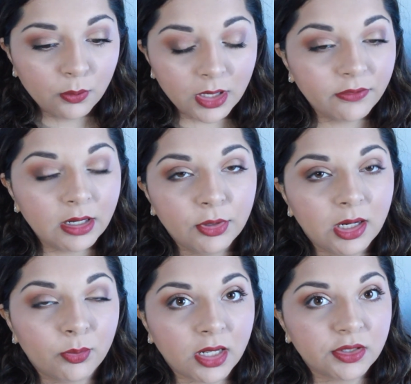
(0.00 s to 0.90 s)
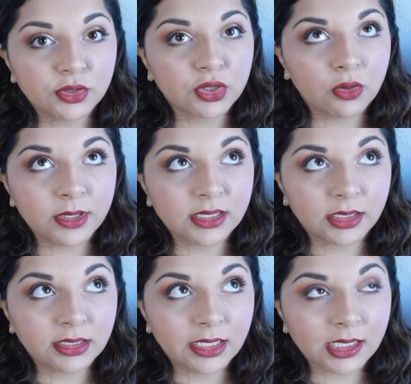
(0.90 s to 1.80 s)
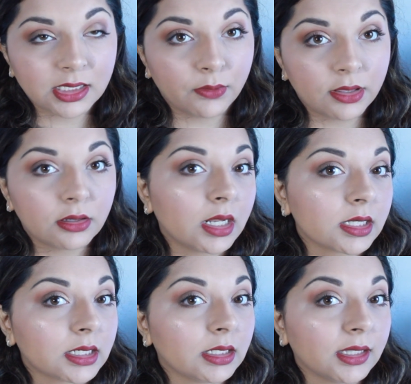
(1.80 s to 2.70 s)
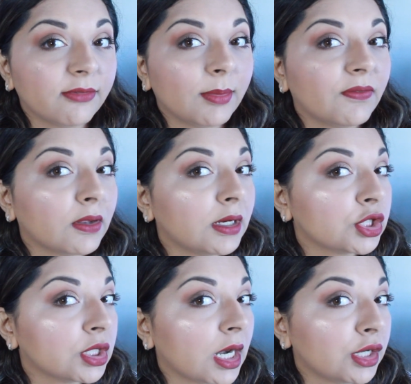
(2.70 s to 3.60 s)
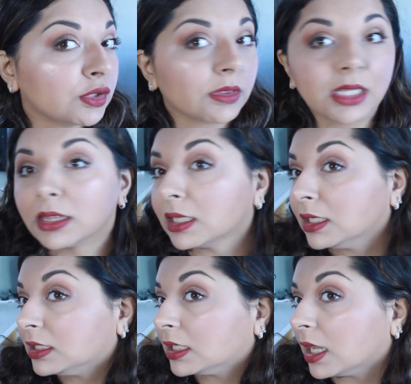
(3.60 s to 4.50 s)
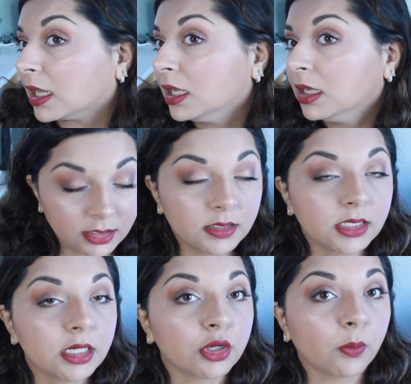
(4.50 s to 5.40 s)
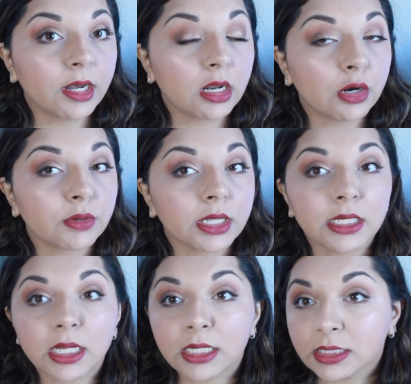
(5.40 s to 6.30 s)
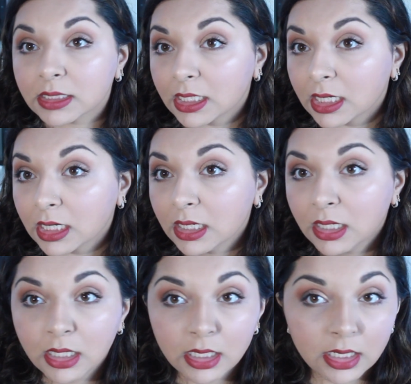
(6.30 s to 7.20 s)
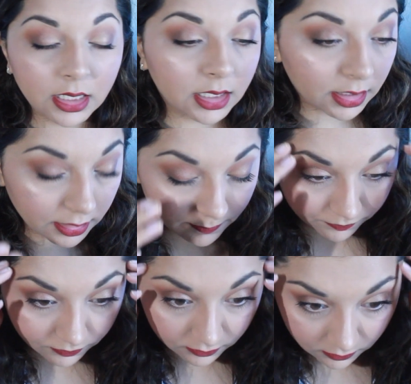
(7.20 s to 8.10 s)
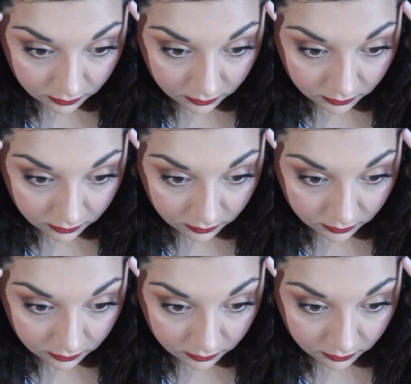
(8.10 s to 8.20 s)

whenever I put on bronzer, it's always like a test of whether or not it's gonna lift my foundation, and I don't think that it did. Concealer went on really nicely. I don't